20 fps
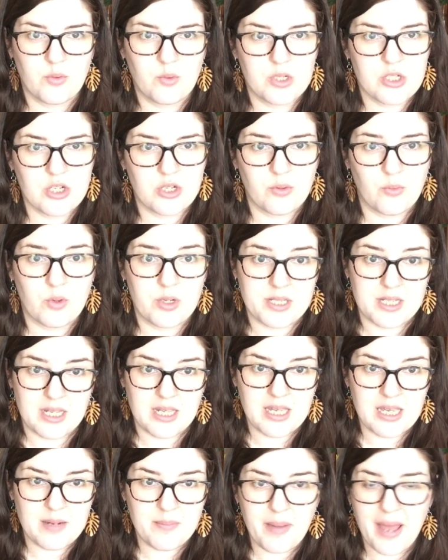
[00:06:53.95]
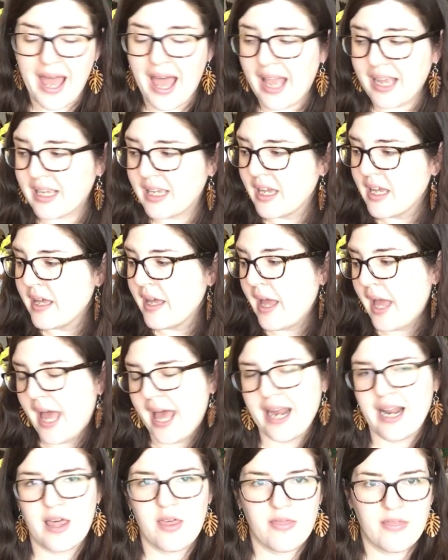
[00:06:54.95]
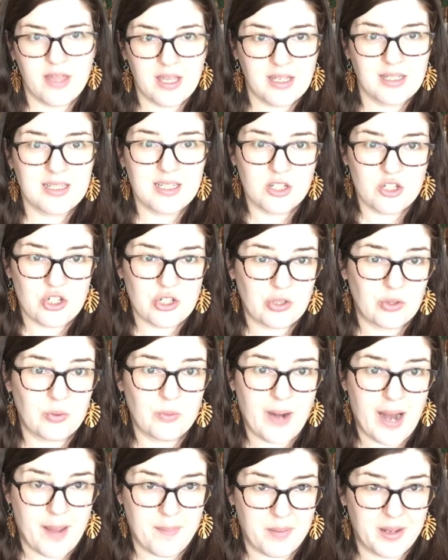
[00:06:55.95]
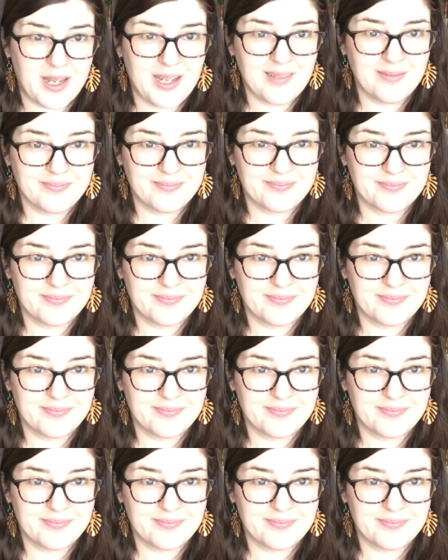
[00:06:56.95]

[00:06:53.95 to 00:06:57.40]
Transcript: which was a heat pack and I think additional wrapping